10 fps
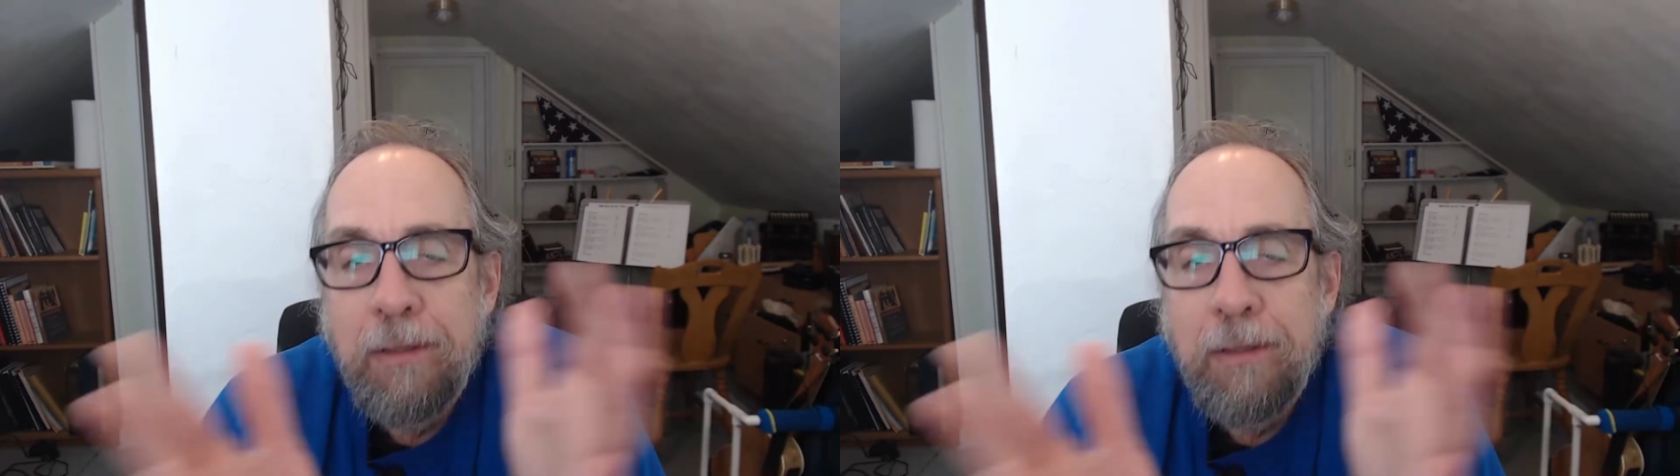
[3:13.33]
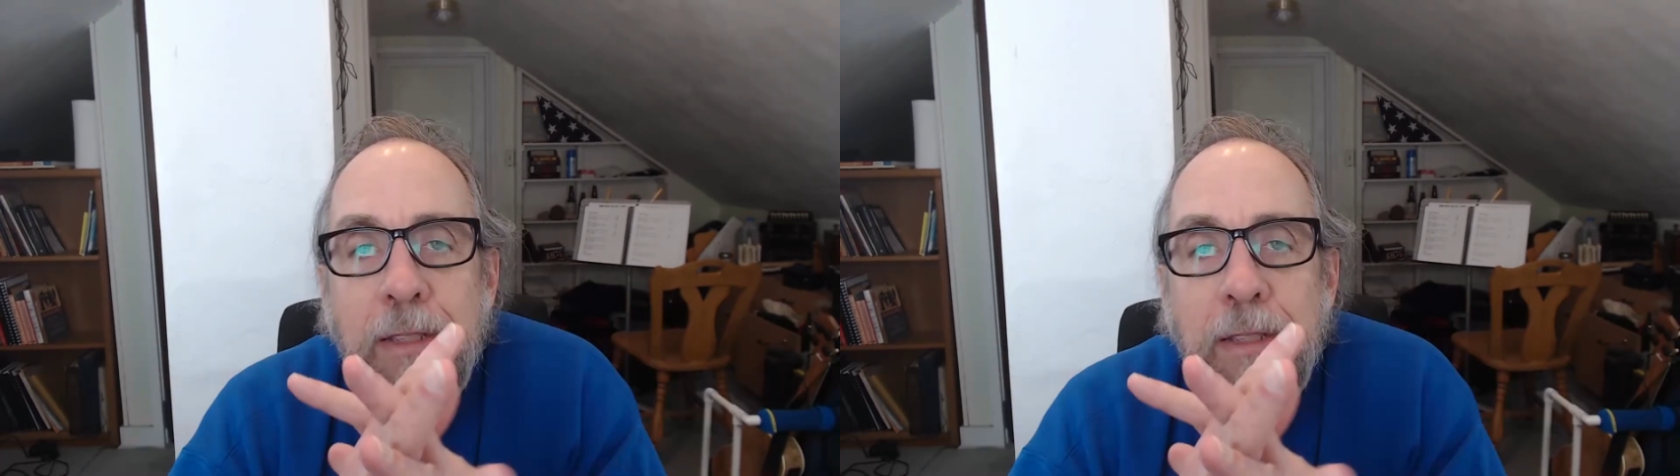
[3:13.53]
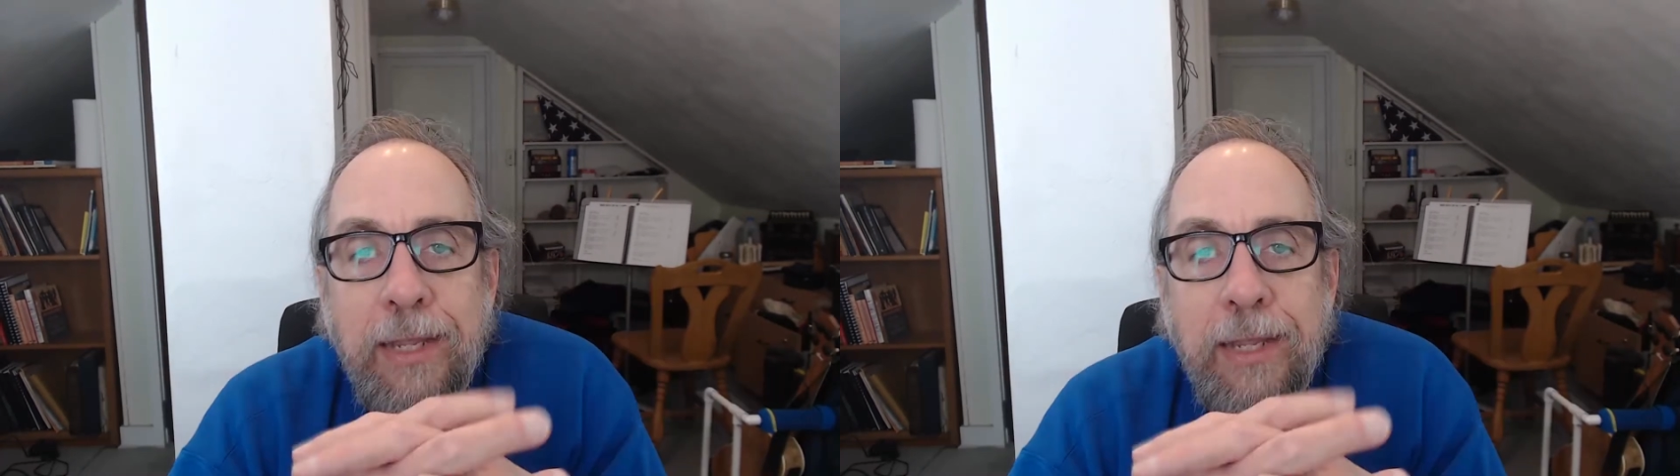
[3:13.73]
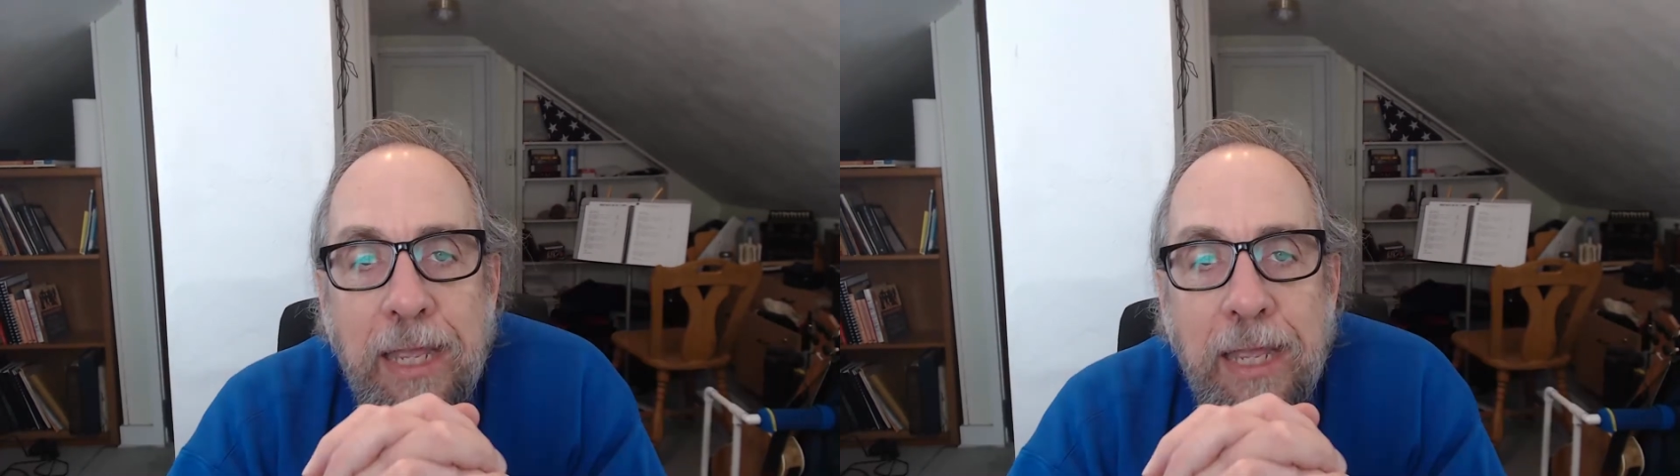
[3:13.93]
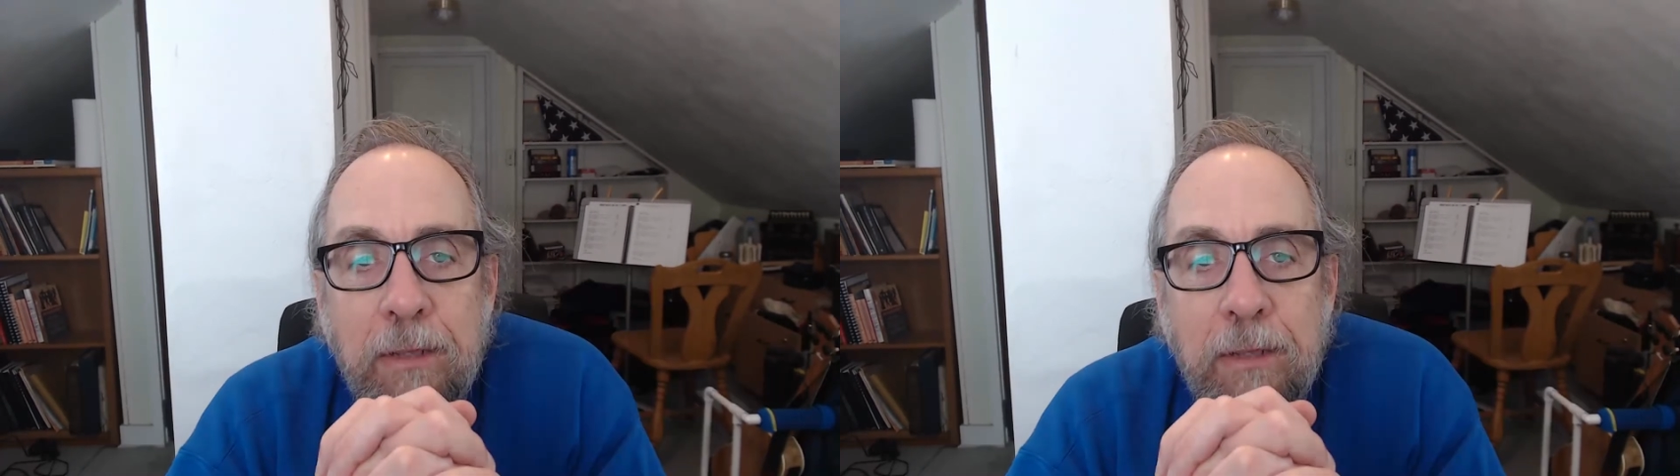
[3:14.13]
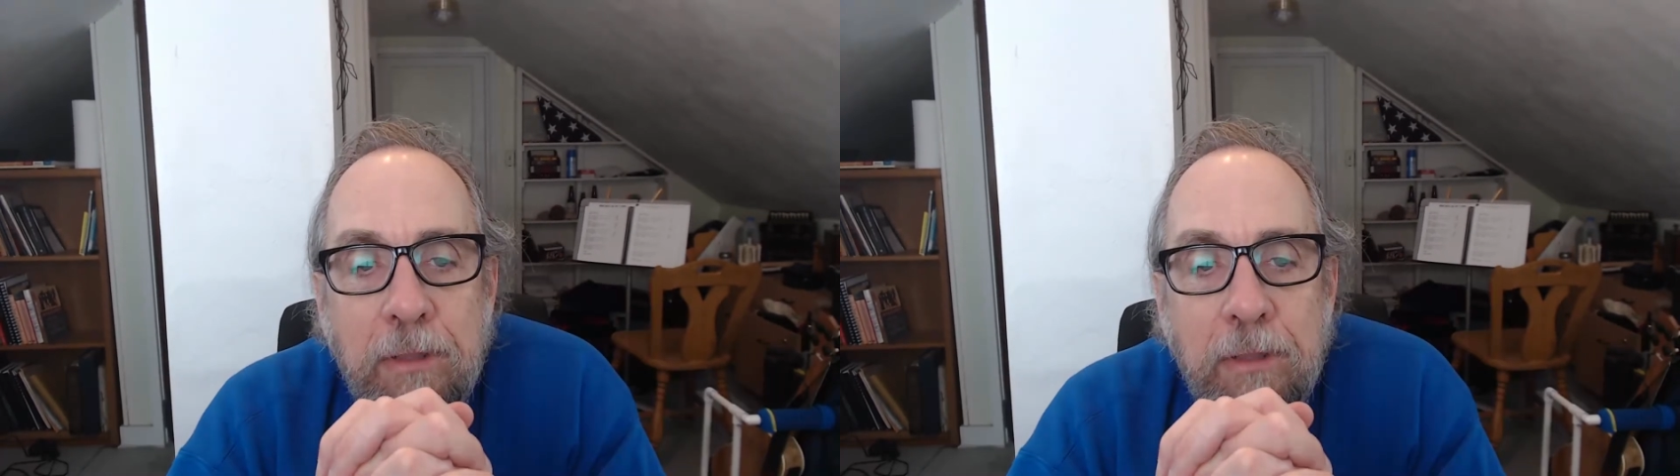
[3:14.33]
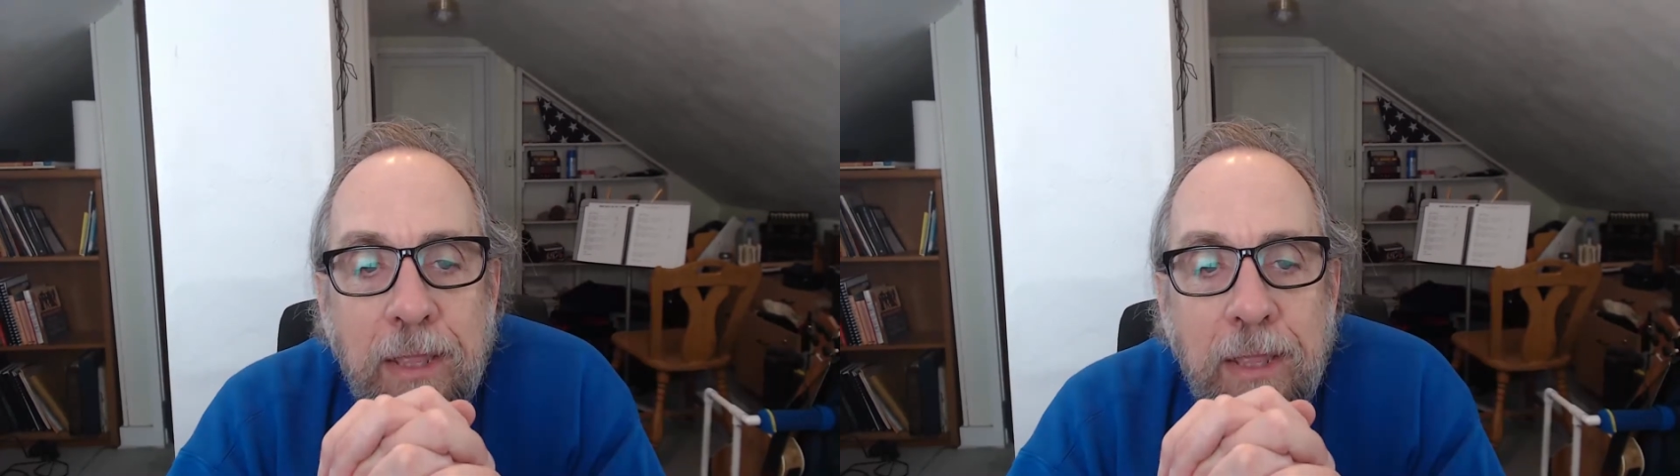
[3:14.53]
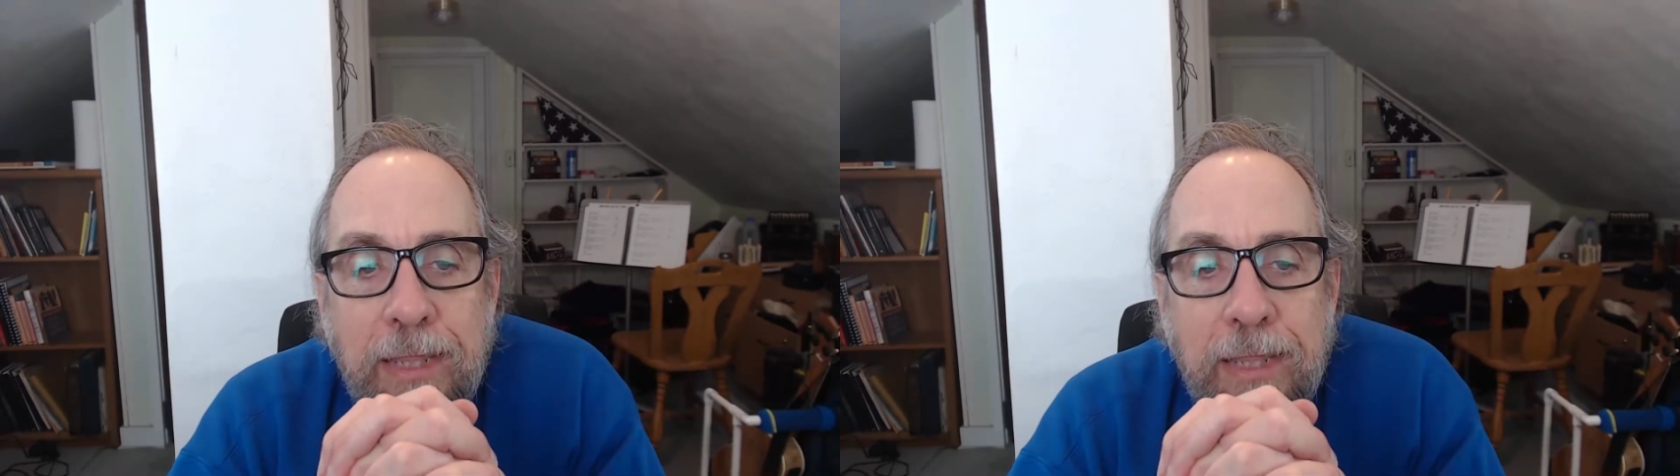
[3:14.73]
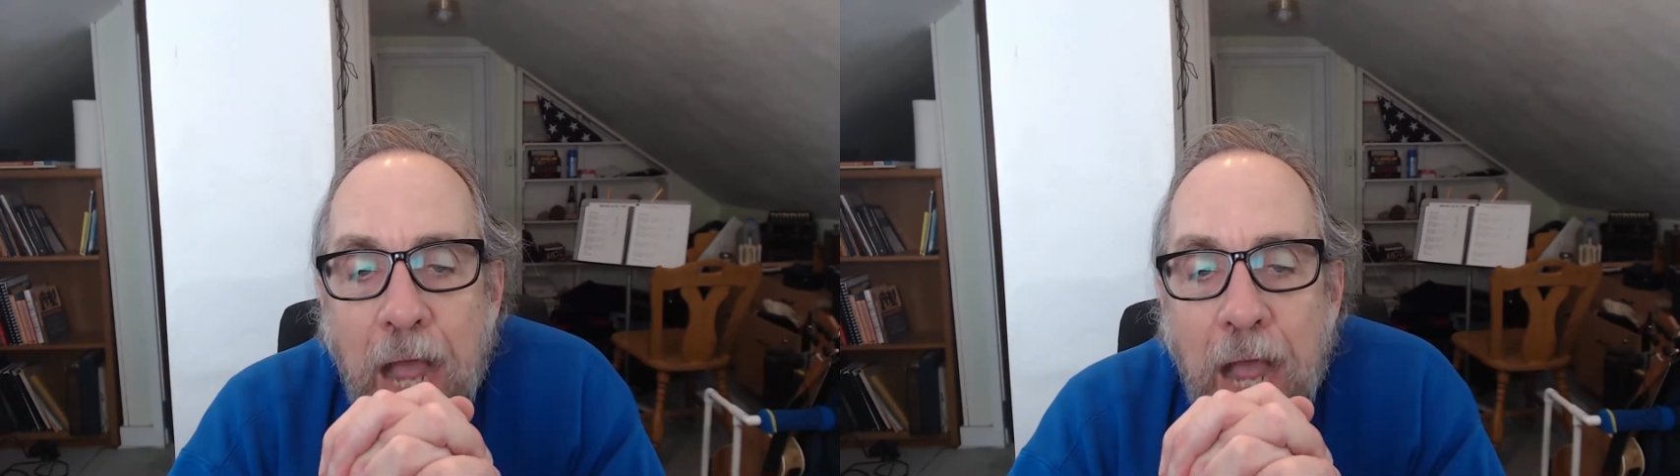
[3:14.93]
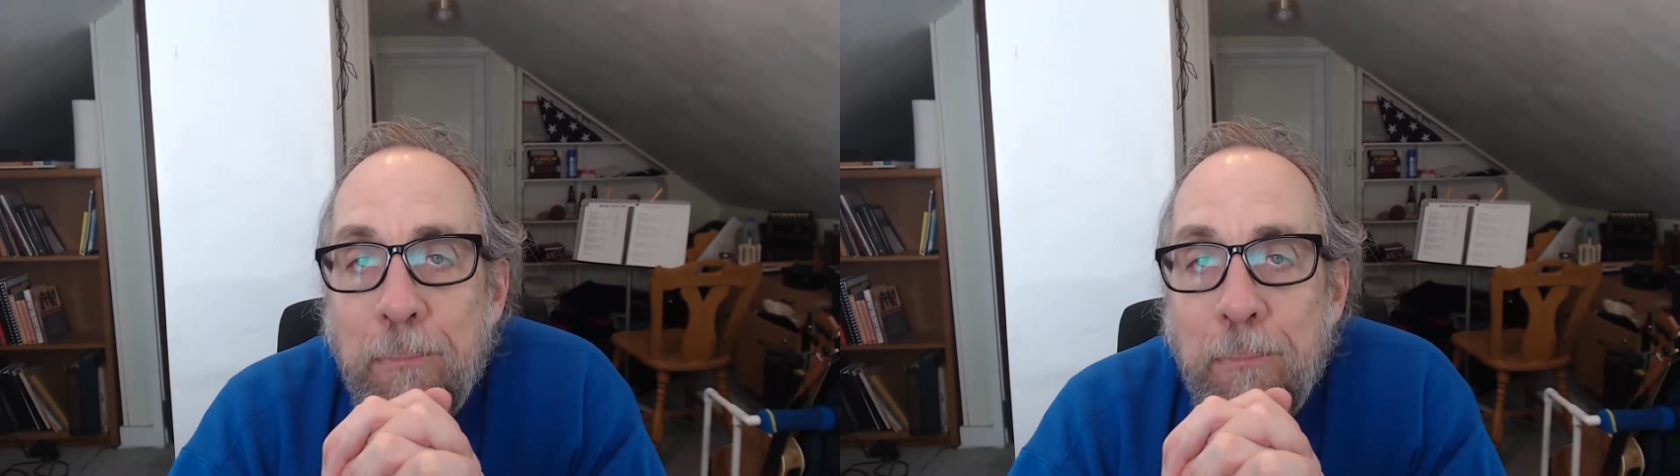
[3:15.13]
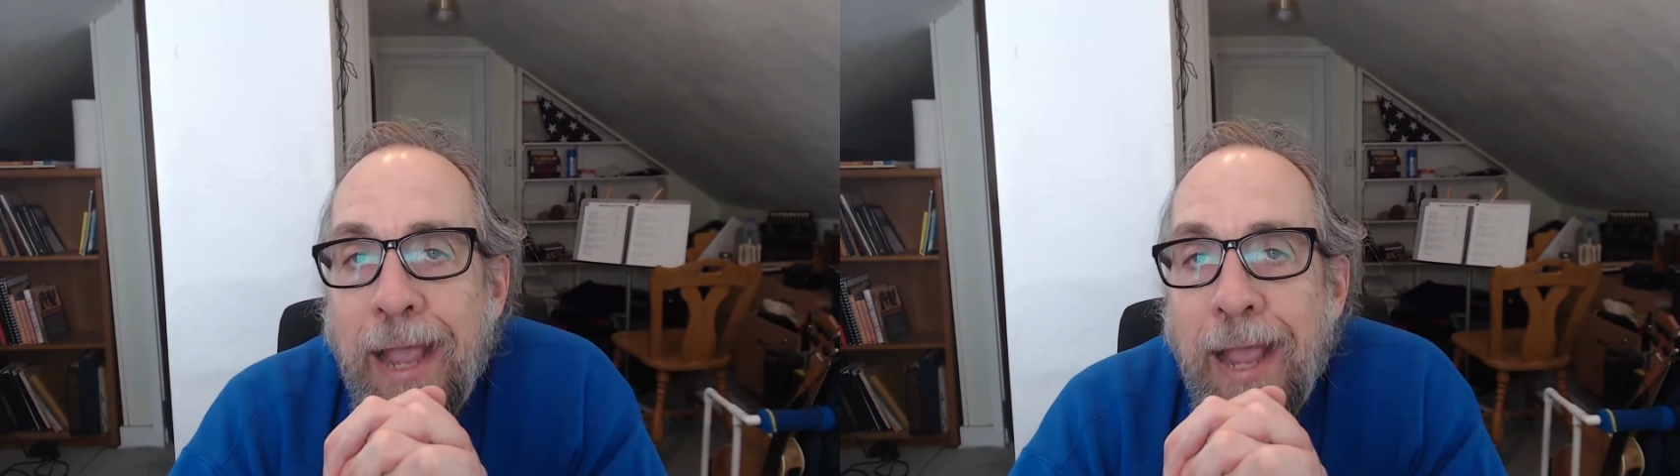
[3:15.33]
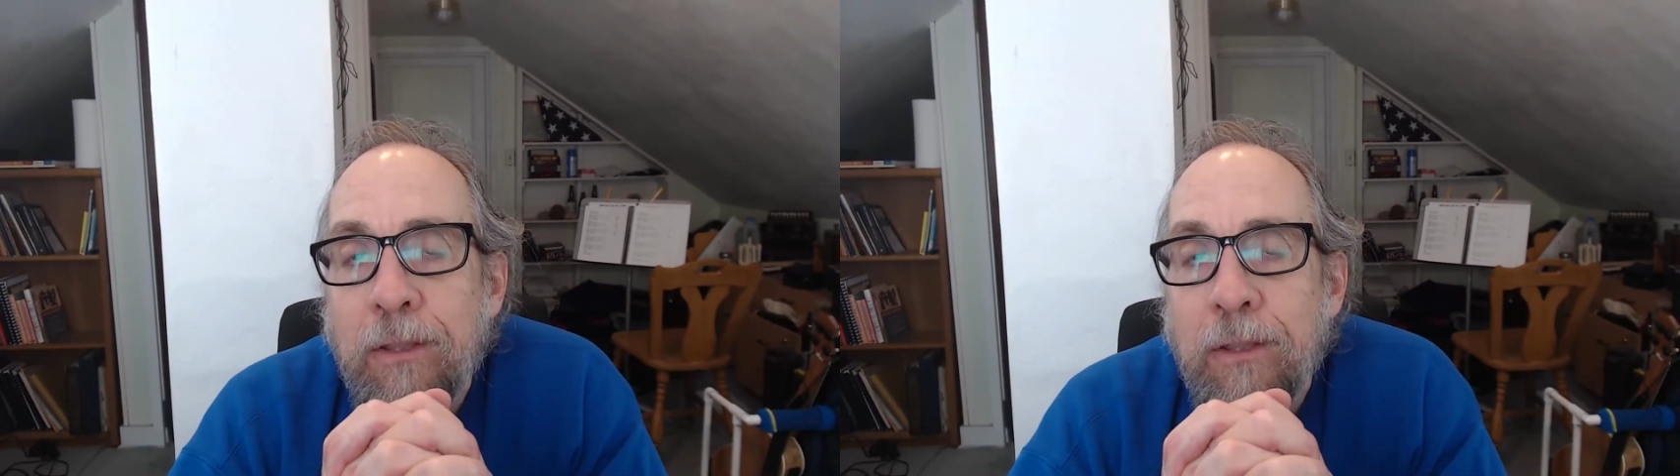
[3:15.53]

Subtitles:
again, the compactness